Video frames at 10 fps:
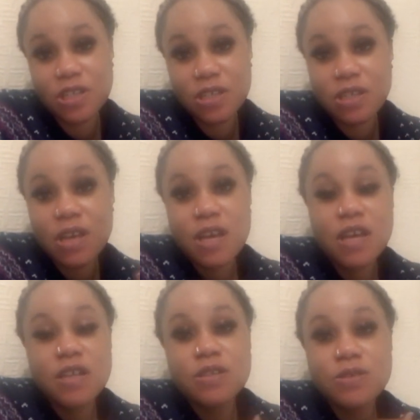
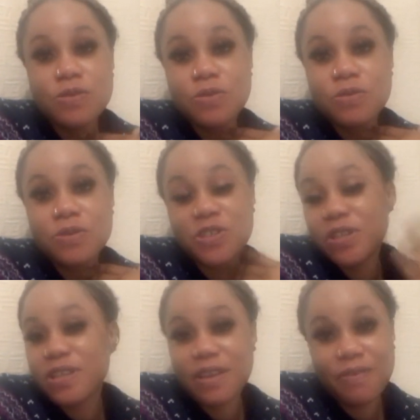it to
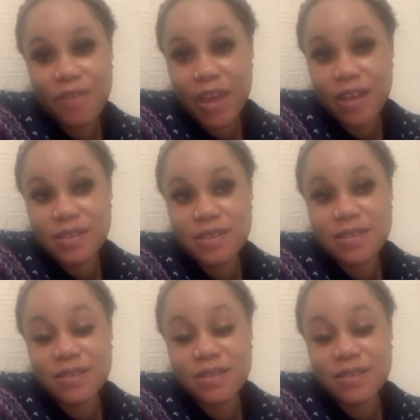Judith Effects